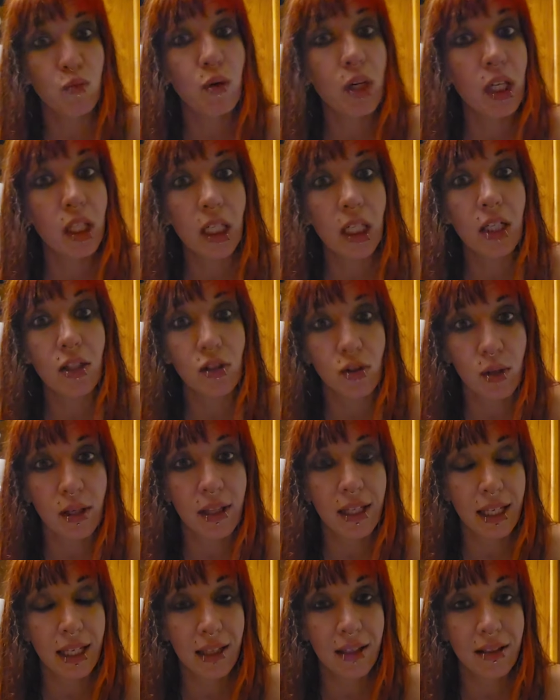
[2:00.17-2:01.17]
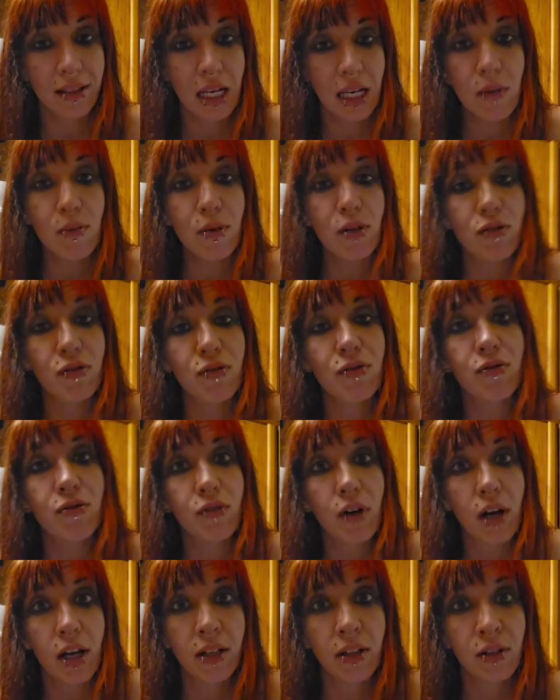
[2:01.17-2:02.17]
really enjoy the kills. It was
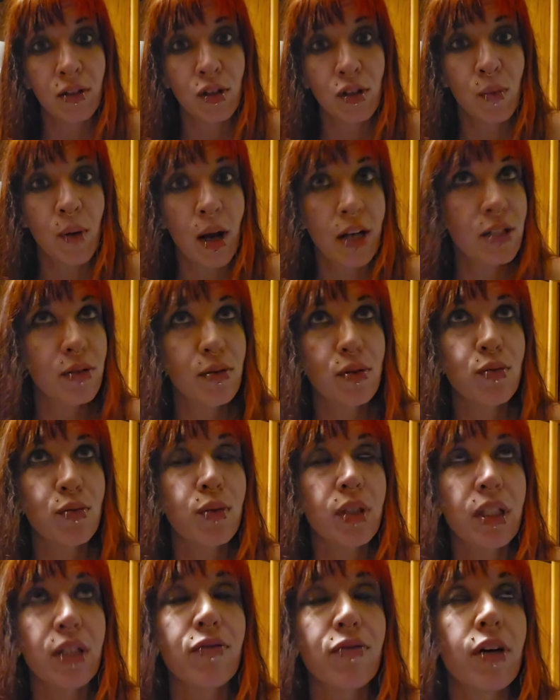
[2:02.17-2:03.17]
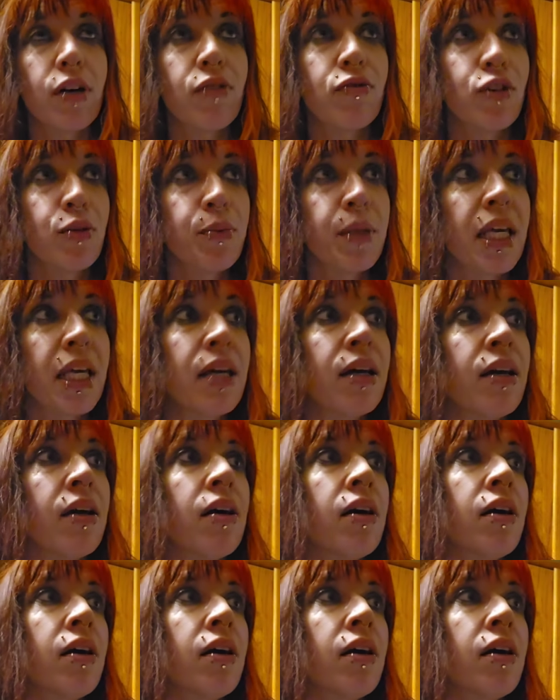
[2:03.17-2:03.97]
fun to watch. It was really fun for me.